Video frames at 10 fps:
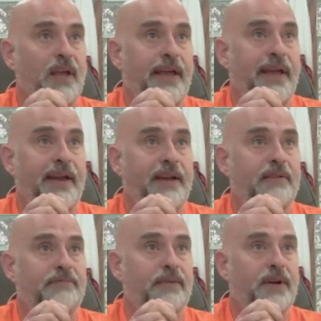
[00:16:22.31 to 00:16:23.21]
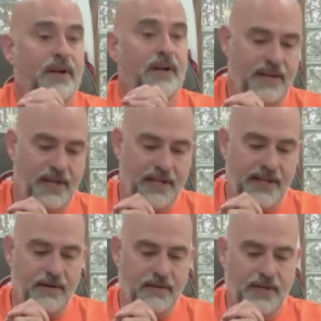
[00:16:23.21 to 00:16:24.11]
And
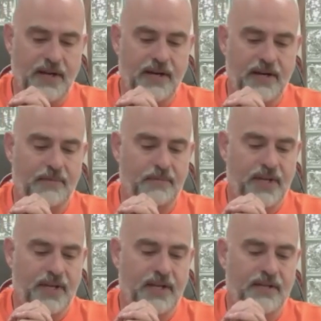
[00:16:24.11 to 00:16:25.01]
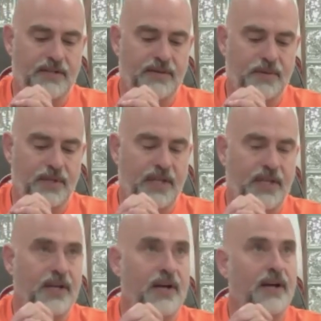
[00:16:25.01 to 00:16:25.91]
that'll kind of get me into
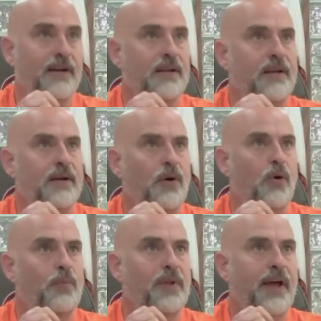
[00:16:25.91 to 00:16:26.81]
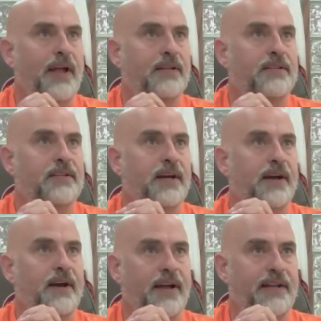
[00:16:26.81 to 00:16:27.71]
the Homeland
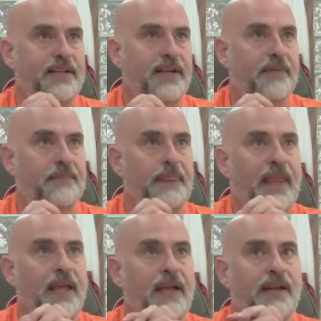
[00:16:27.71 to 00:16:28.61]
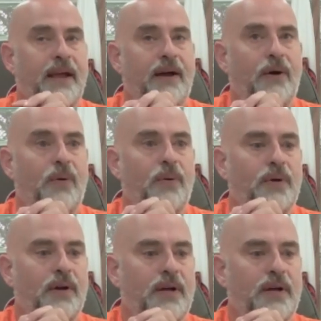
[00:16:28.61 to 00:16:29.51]
idea. Now,
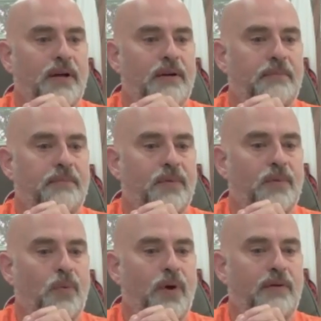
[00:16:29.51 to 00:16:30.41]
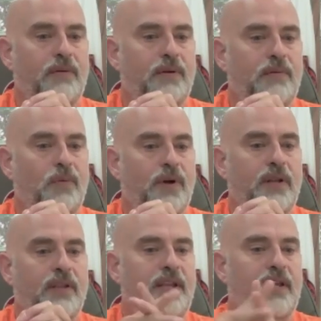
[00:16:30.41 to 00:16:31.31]
when one
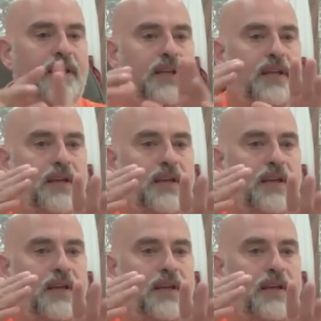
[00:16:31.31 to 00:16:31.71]
of the